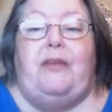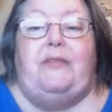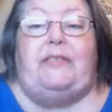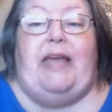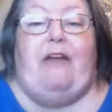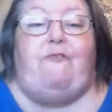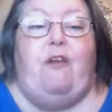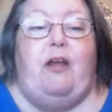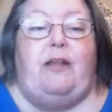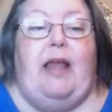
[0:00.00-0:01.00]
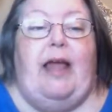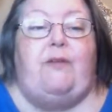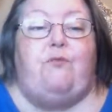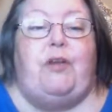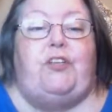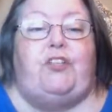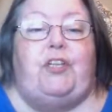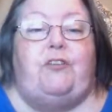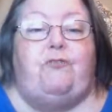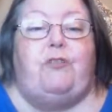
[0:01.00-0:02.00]
the saffron light reached
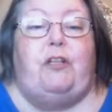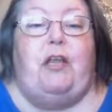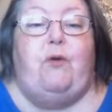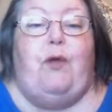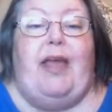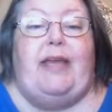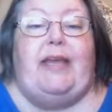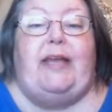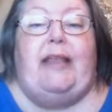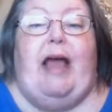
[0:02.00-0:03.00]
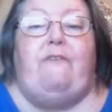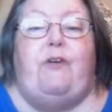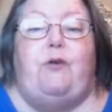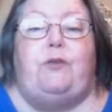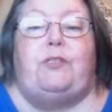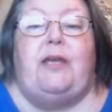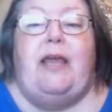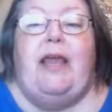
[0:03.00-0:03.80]
under the low-hanging live oaks